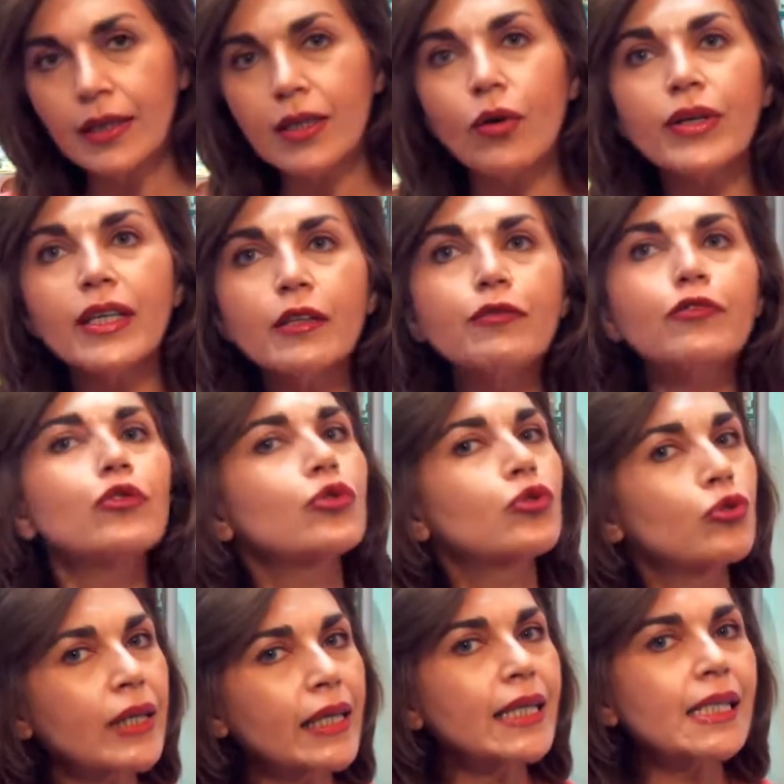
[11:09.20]
Now, if you
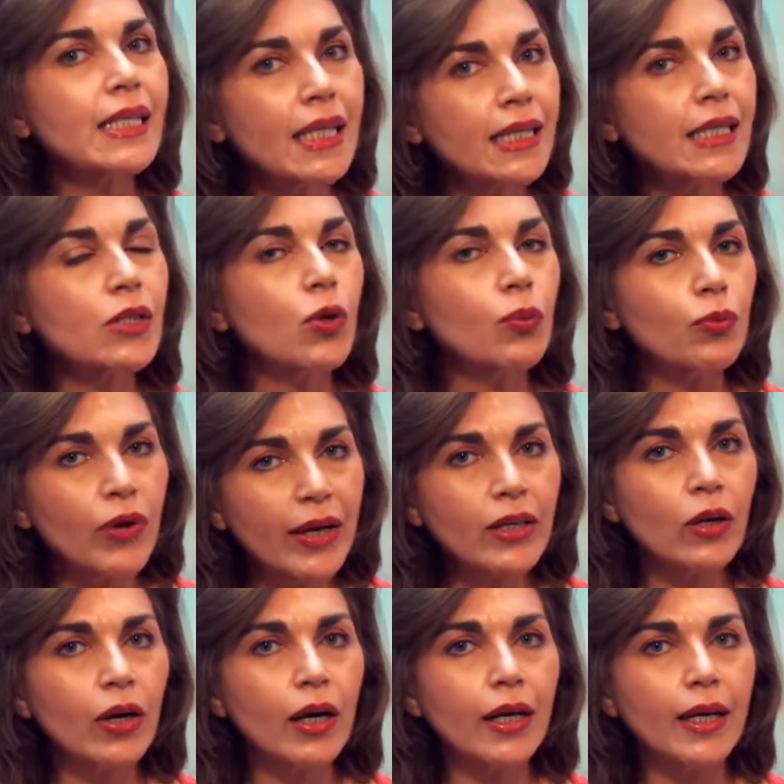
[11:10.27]
drink silicium
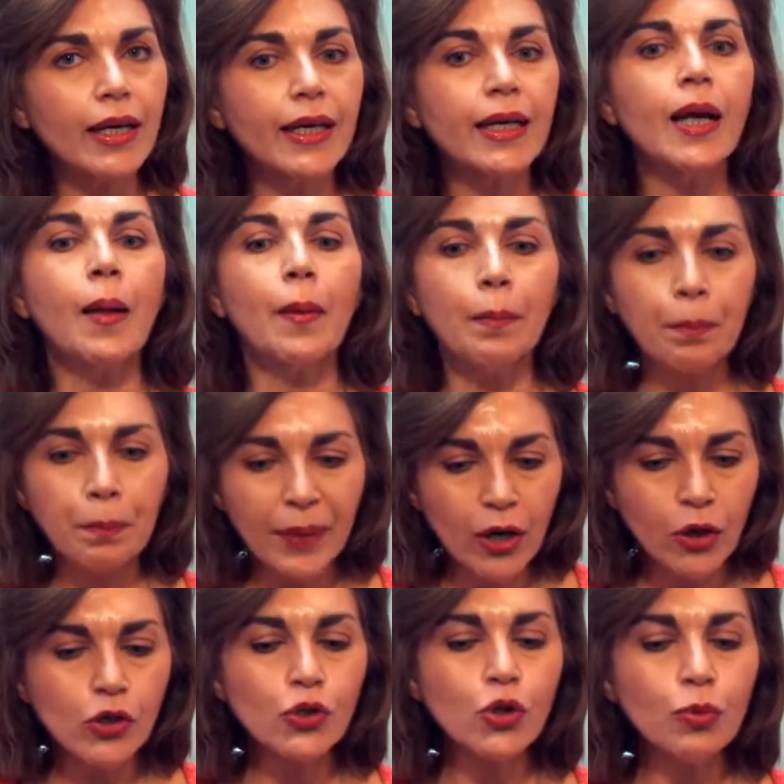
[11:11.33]
regularly,
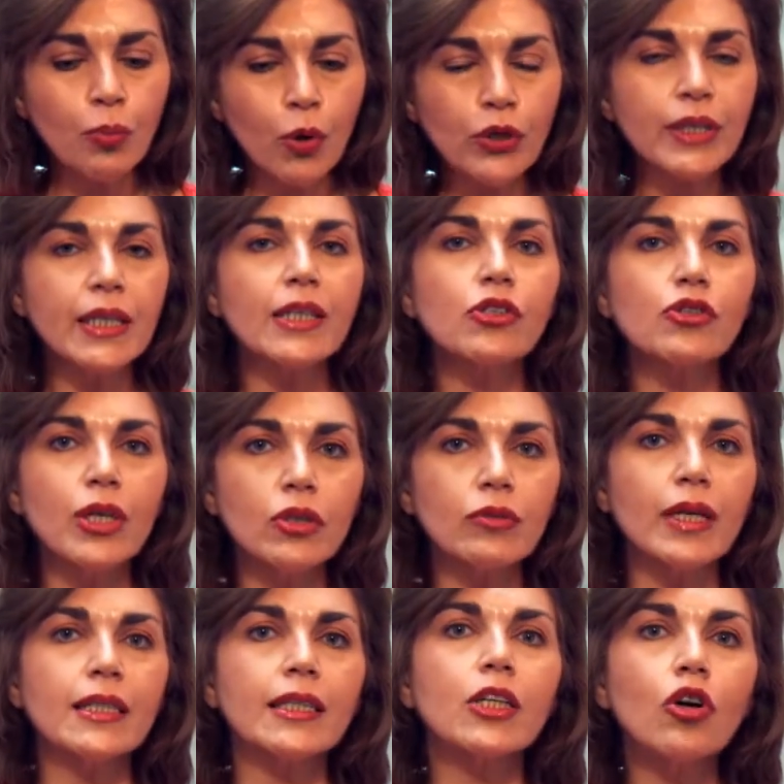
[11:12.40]
because your body is
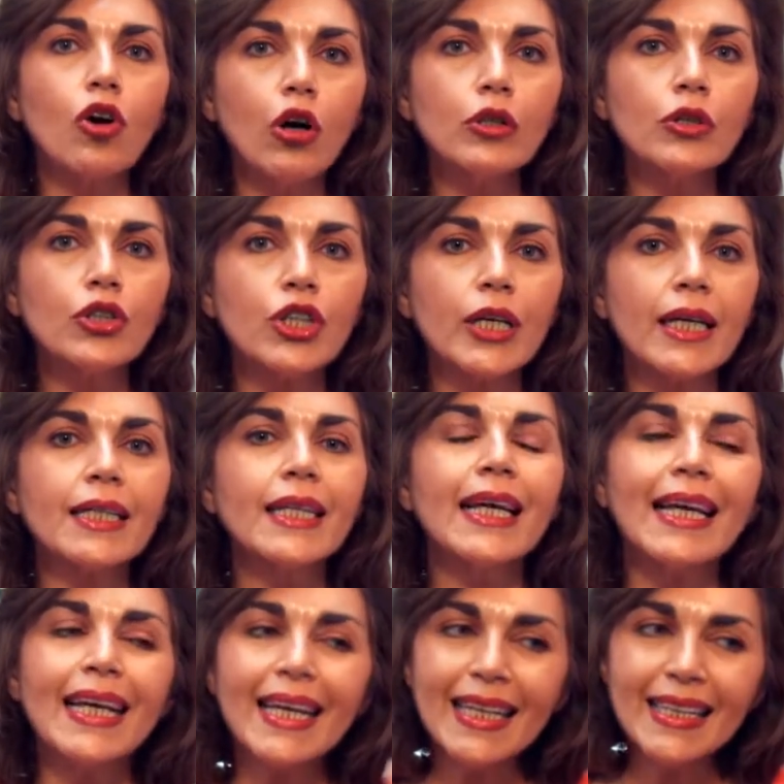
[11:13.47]
generating collagen,
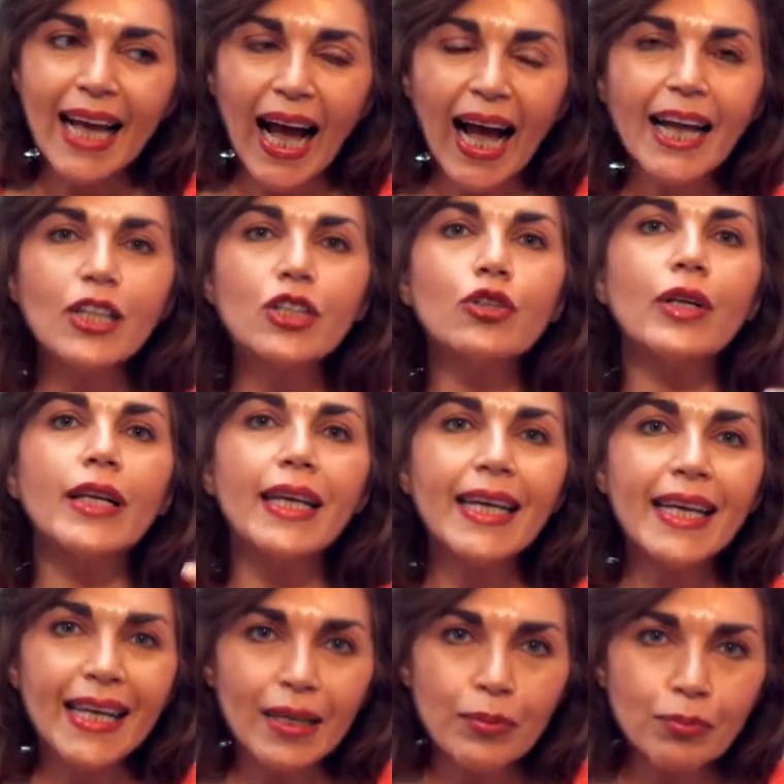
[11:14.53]
it
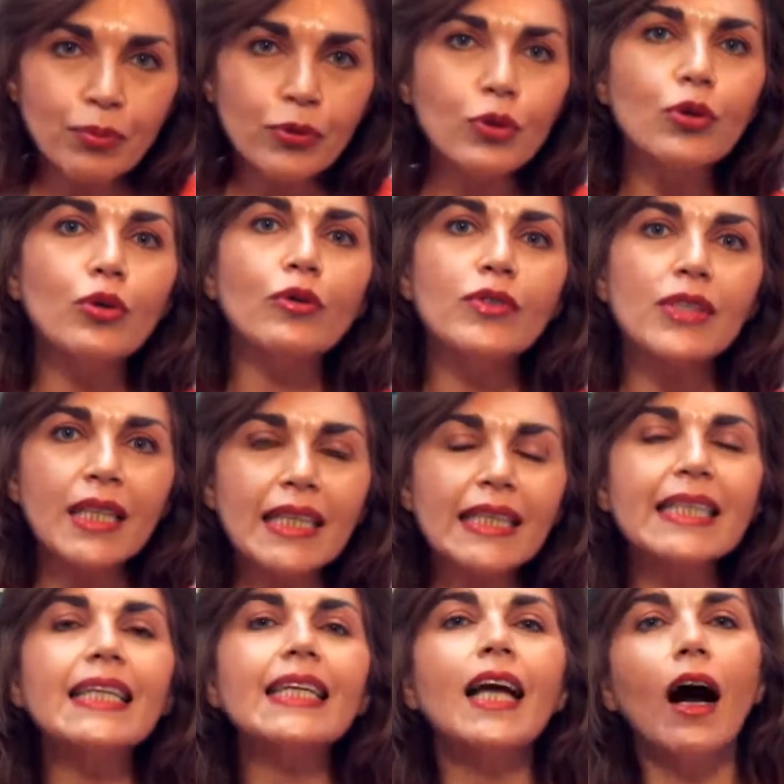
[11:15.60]
actually improves
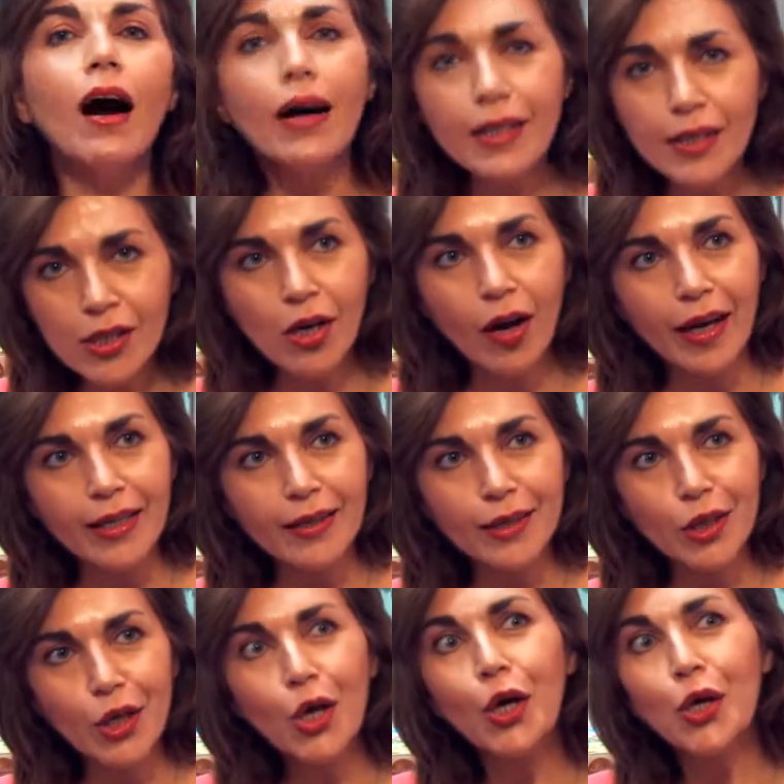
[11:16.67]
the
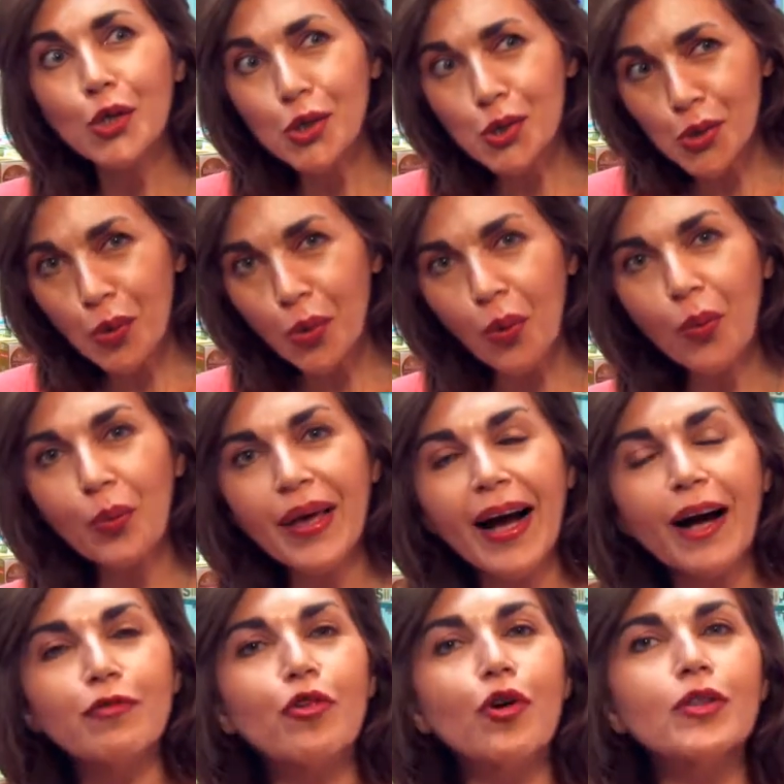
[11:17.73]
eyesight. So we
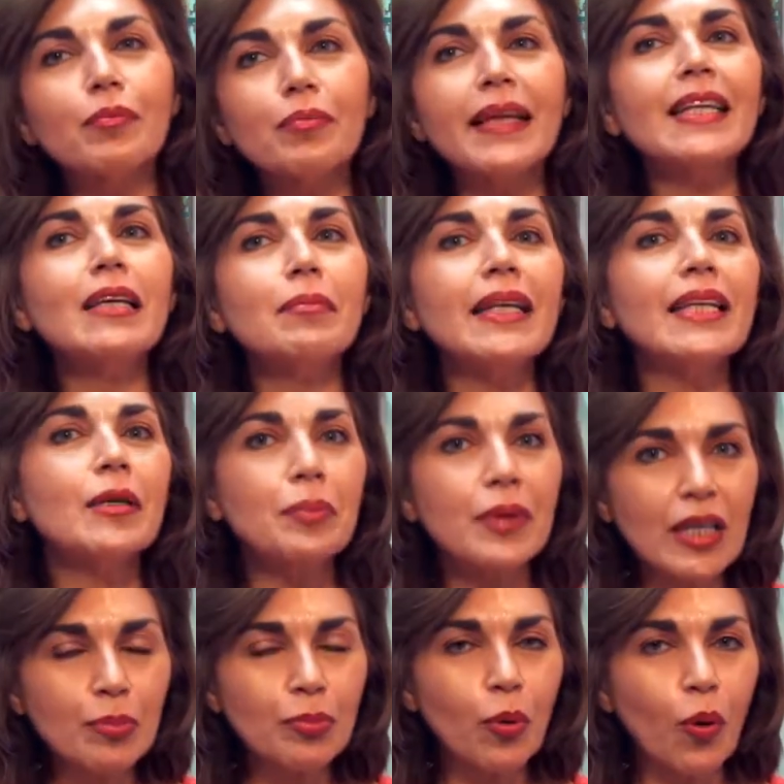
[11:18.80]
have got many
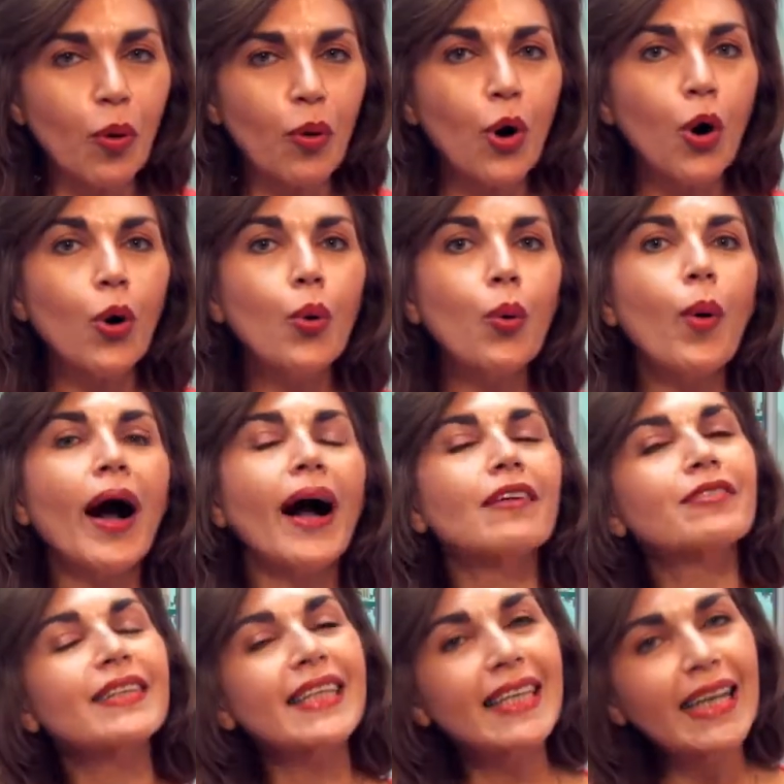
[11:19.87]
people who
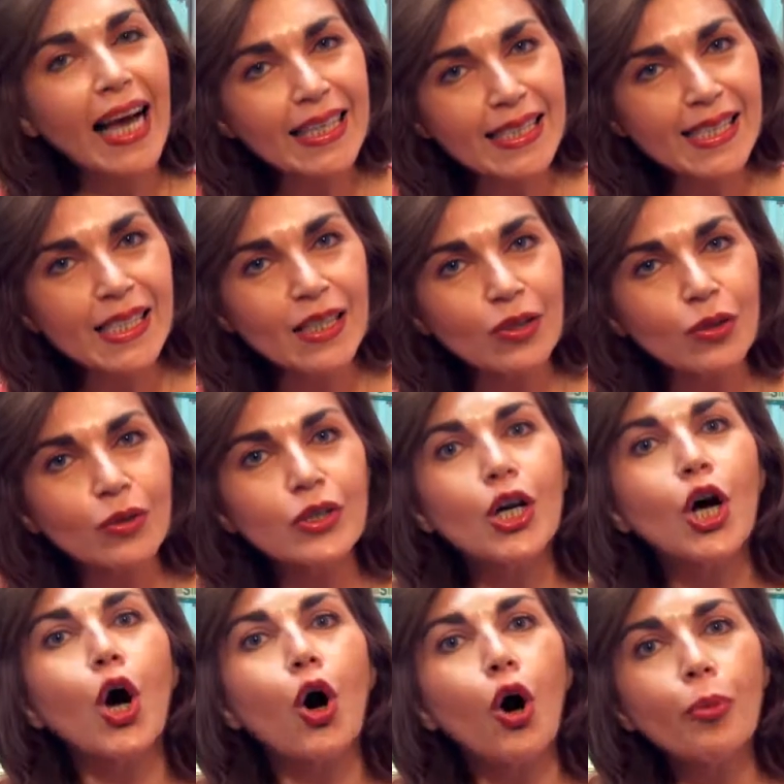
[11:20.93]
have cancelled
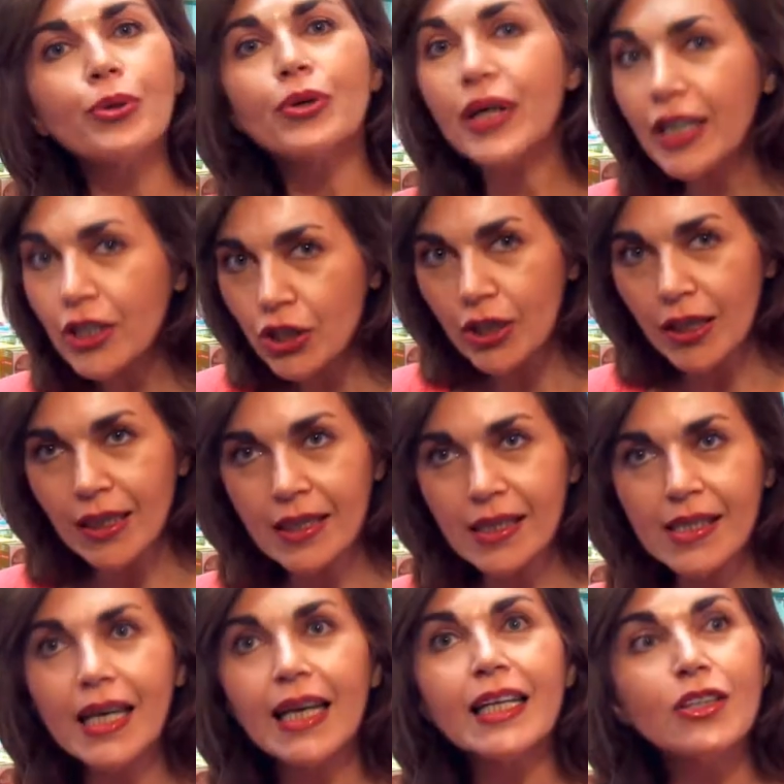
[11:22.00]

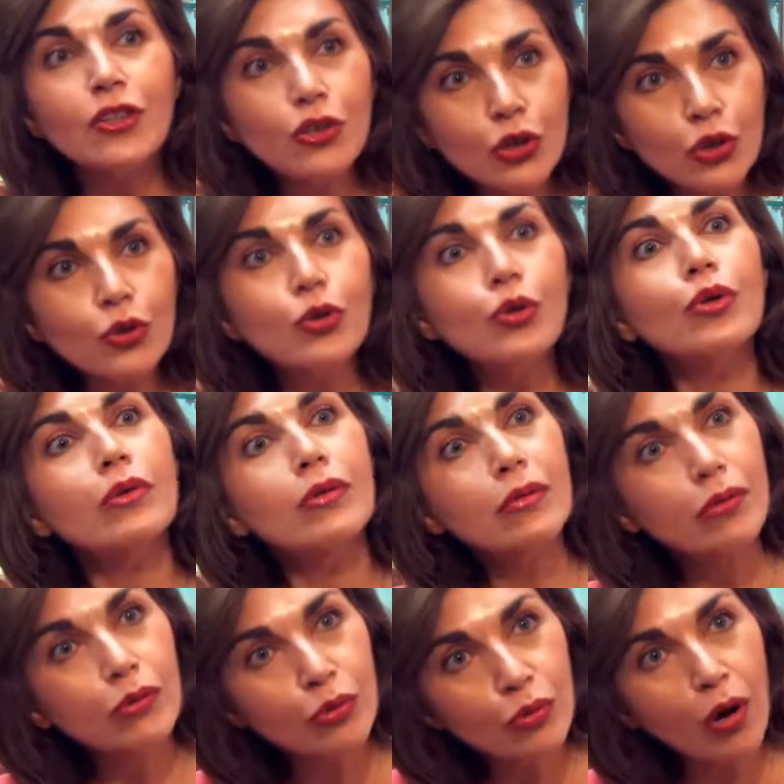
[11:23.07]
operations due
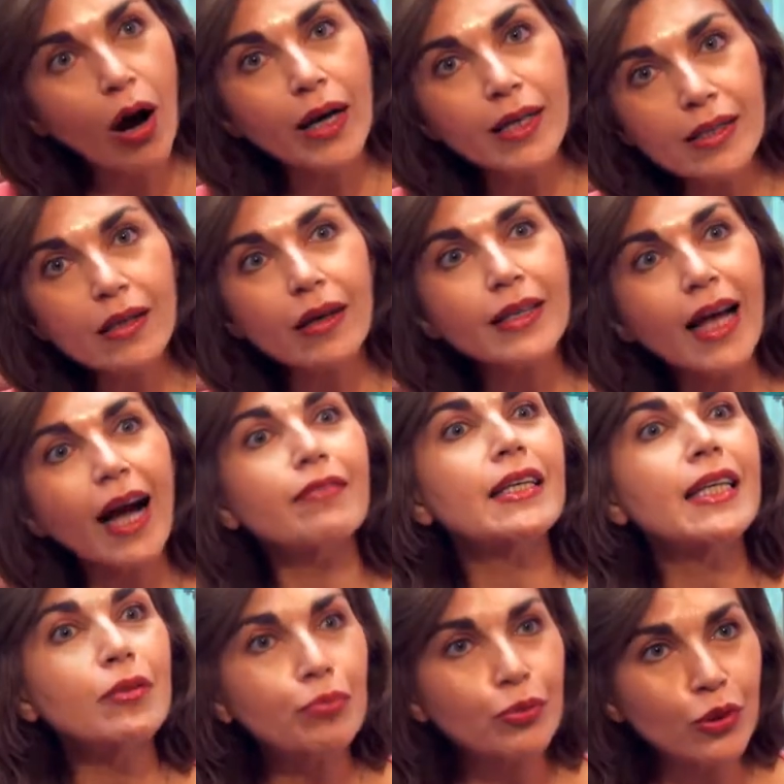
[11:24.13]
to eyesight
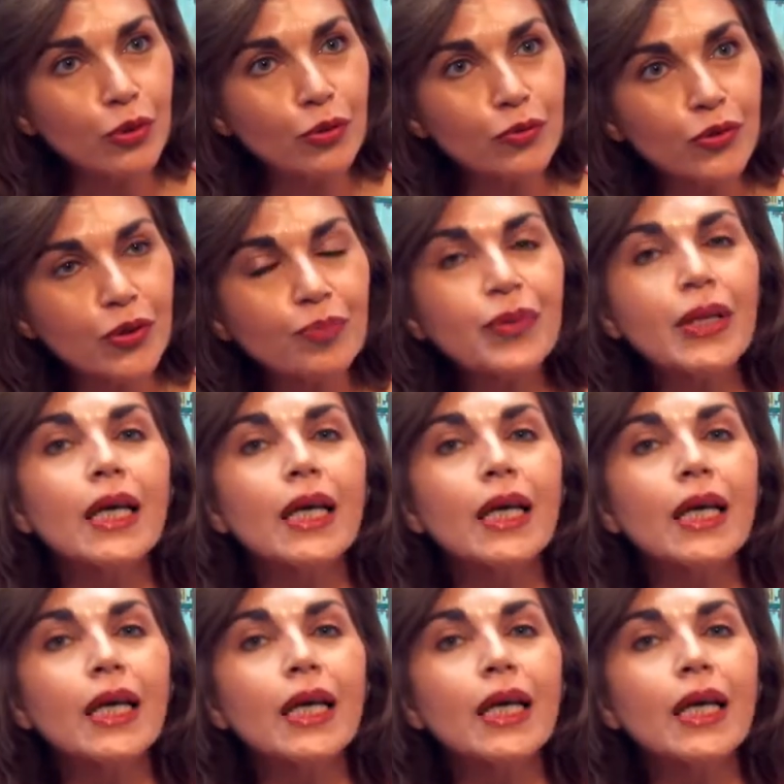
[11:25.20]
having improved.